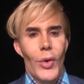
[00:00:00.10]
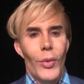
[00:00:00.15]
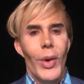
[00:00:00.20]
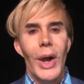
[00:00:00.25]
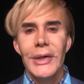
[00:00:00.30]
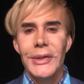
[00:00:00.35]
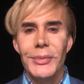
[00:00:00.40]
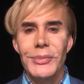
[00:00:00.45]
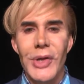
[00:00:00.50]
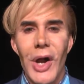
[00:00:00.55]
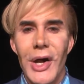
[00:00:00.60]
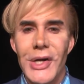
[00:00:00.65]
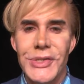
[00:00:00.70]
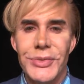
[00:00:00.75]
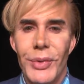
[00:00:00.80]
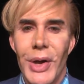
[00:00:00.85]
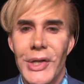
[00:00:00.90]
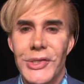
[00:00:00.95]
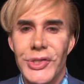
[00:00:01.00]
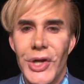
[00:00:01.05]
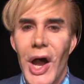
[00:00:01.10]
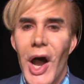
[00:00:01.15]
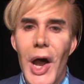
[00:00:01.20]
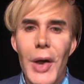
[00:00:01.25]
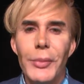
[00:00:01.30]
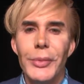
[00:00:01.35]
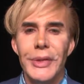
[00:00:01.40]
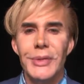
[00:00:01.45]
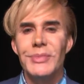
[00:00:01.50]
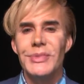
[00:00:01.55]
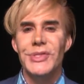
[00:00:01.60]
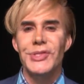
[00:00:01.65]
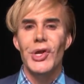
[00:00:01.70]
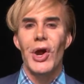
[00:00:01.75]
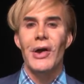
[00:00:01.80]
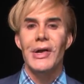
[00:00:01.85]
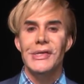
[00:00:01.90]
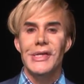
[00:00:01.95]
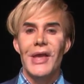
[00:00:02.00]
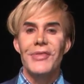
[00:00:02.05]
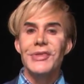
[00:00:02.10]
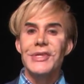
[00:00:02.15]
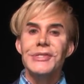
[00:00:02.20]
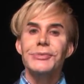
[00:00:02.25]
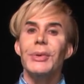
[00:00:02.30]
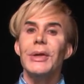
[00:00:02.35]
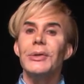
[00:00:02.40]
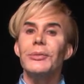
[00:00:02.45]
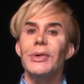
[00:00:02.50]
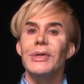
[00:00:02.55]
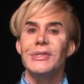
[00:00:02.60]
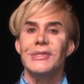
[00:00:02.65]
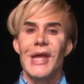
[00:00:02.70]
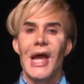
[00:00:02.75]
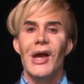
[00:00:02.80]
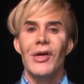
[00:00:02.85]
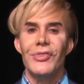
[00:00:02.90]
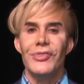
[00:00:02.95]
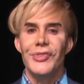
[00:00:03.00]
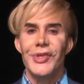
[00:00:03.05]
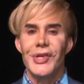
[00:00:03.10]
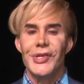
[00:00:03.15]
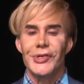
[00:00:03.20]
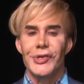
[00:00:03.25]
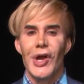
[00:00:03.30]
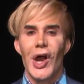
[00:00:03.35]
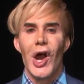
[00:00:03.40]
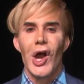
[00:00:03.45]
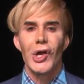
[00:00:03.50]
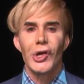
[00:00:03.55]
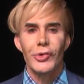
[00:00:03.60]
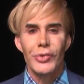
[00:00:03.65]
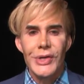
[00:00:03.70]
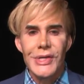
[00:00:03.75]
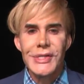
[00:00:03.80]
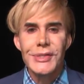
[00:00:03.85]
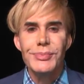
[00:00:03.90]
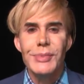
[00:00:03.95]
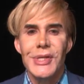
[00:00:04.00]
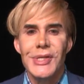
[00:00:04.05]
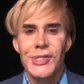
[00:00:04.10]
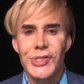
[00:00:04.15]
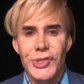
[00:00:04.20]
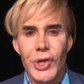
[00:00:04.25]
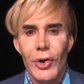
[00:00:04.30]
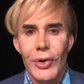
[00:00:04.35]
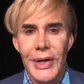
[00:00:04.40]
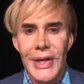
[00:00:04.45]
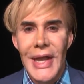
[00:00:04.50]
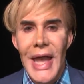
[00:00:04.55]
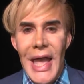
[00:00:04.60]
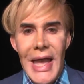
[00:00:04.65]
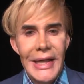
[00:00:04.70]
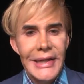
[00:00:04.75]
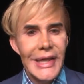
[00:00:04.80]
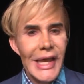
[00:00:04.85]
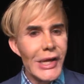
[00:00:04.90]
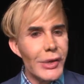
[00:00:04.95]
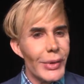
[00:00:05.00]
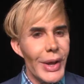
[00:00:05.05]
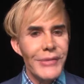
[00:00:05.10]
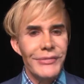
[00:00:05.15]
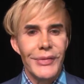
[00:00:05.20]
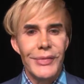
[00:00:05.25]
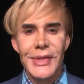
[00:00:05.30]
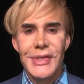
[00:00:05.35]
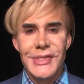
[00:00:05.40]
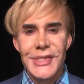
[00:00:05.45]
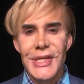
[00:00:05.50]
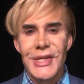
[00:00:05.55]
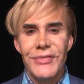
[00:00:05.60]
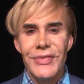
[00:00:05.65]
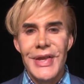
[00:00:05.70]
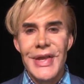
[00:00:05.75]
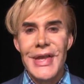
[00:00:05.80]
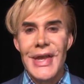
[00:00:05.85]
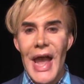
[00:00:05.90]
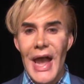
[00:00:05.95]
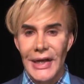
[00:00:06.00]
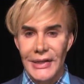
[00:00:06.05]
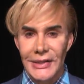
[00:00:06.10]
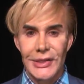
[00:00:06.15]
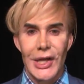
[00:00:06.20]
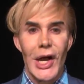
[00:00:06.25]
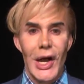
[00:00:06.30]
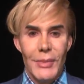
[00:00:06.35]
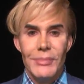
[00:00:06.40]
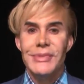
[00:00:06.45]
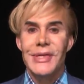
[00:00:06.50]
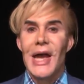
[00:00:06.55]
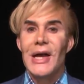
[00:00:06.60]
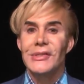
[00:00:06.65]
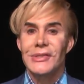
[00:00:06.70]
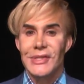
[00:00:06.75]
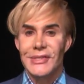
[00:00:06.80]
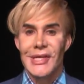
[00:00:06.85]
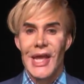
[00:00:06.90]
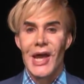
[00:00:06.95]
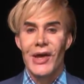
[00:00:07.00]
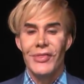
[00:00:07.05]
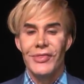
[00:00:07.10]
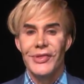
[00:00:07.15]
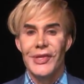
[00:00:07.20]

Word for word: Welcome to ArtsWACH. I'm William Starr, and this week we're at Town Theatre, A Christmas Story. Get away from the TV and come down to Town